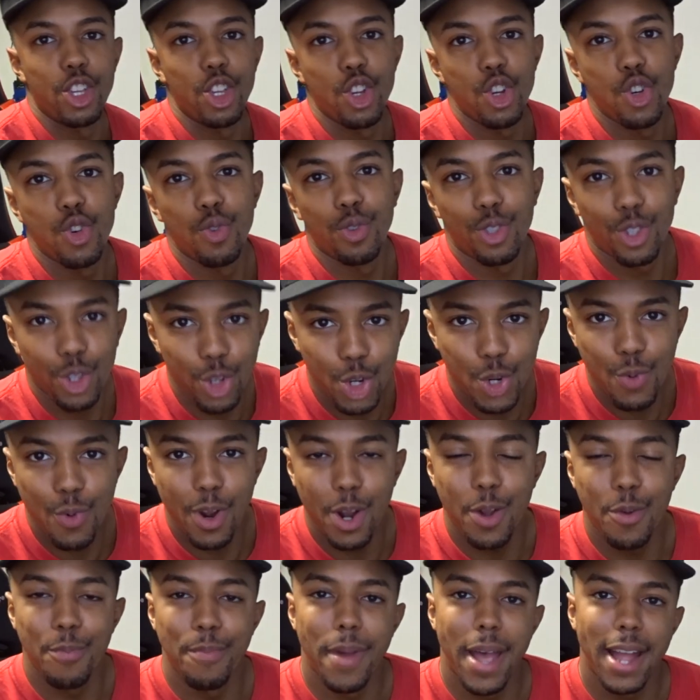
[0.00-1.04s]
You too,
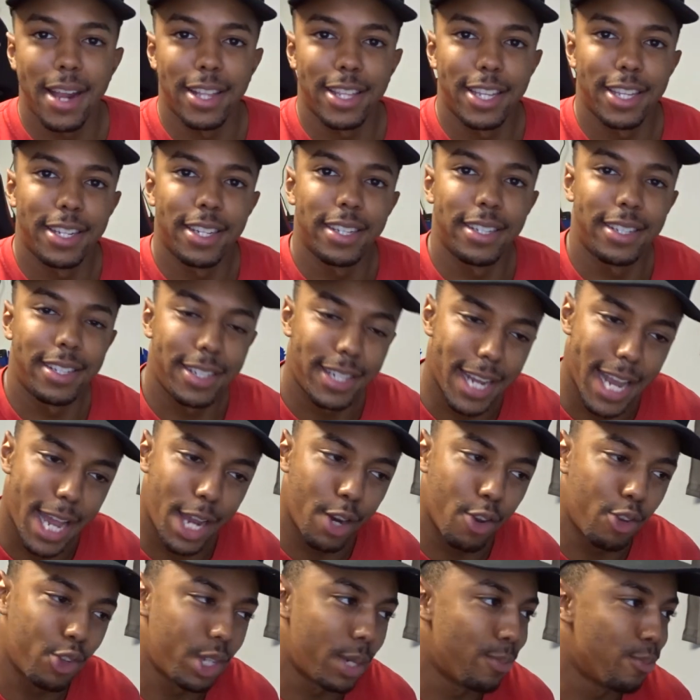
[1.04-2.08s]
welcome back to the
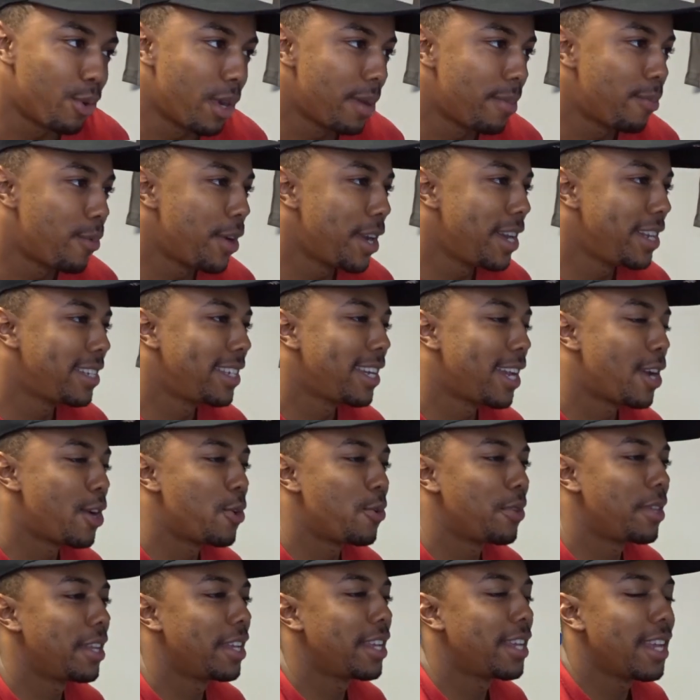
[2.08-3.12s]
channel. It's your boy Breezy,
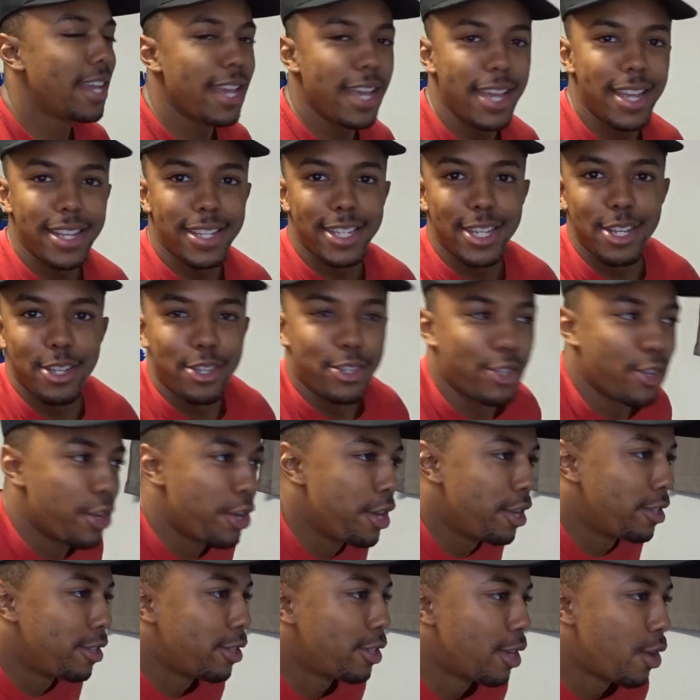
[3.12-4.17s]
everything easy, it's
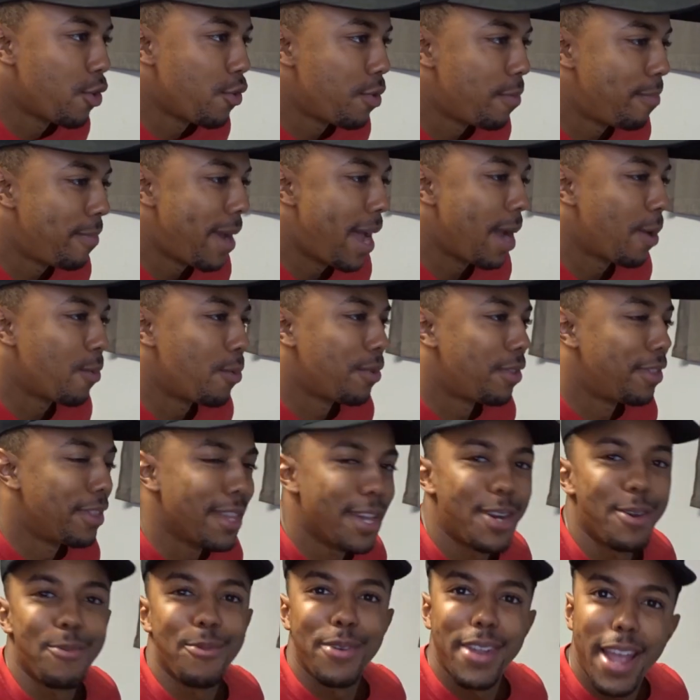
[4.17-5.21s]
serious, sir. We're back with
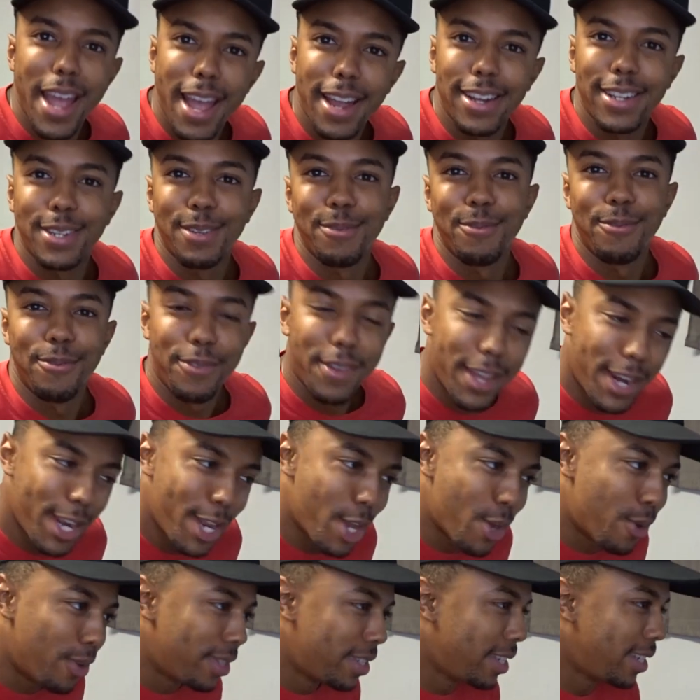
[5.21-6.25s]
another reaction
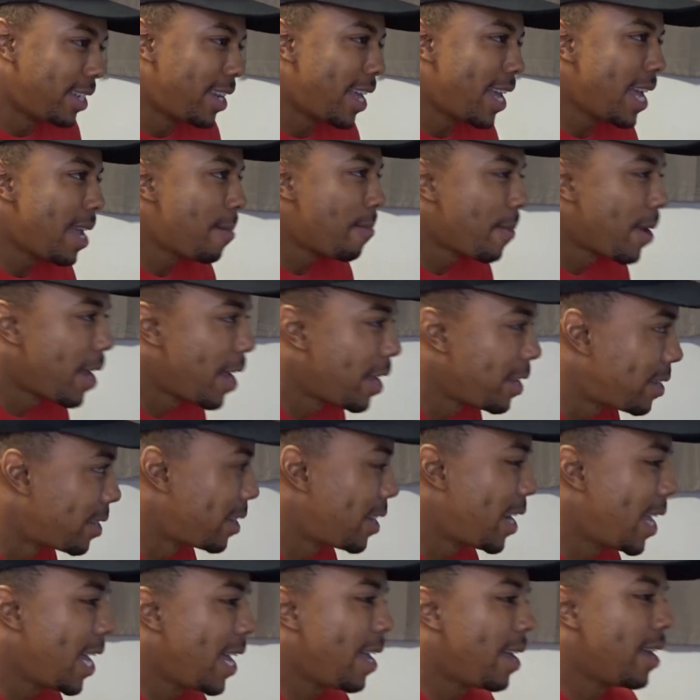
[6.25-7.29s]
video today, man.
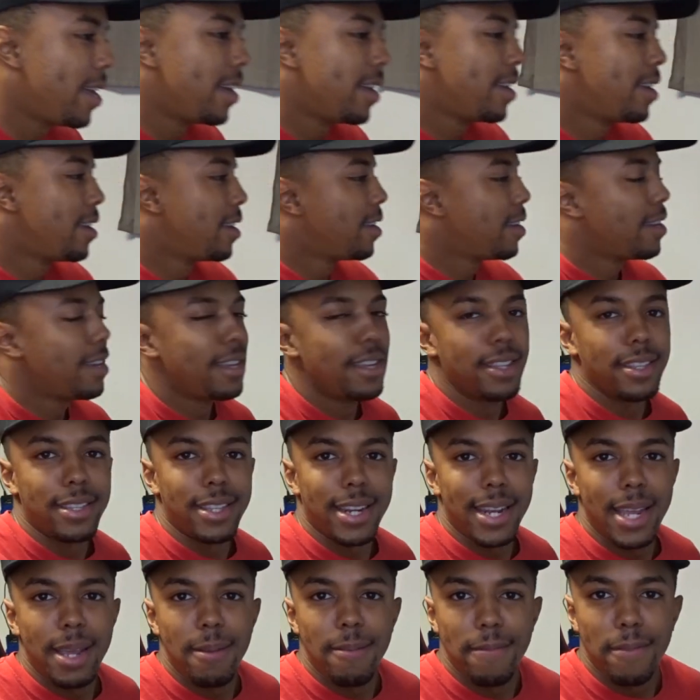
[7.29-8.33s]
Today
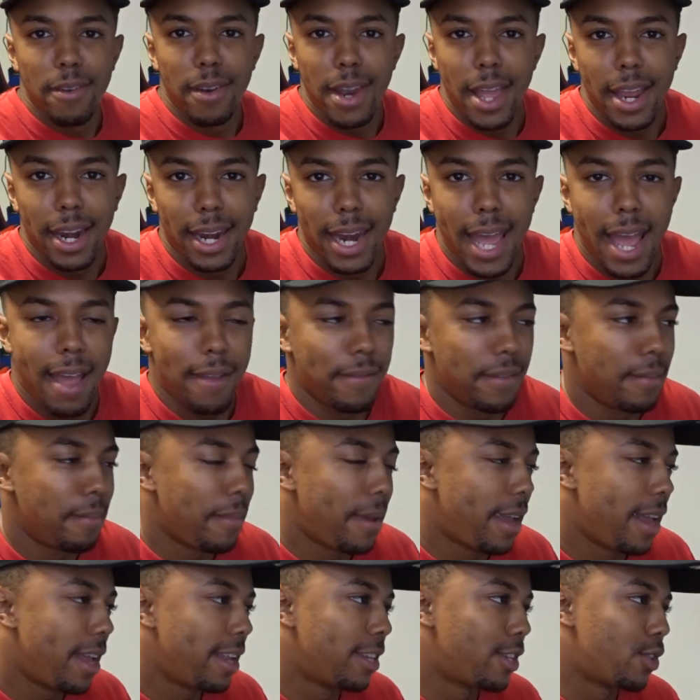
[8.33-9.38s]
you feel like laughing,
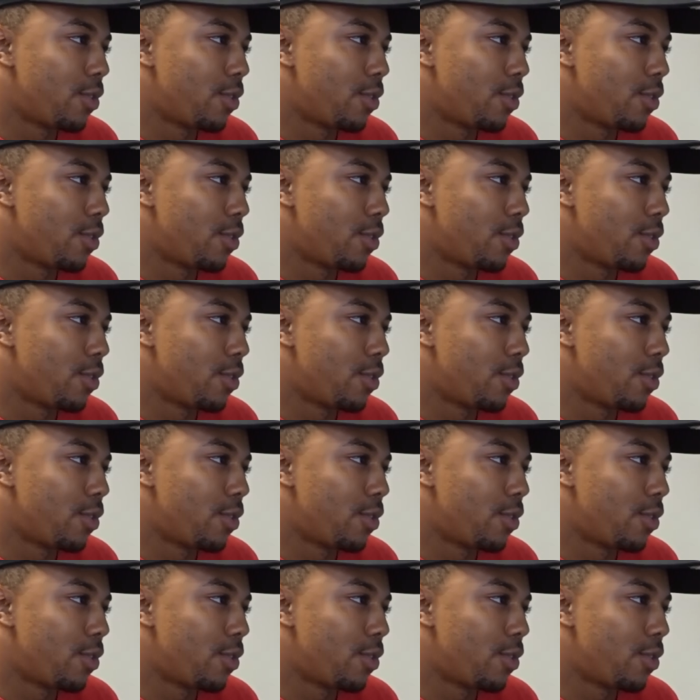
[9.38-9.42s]
man.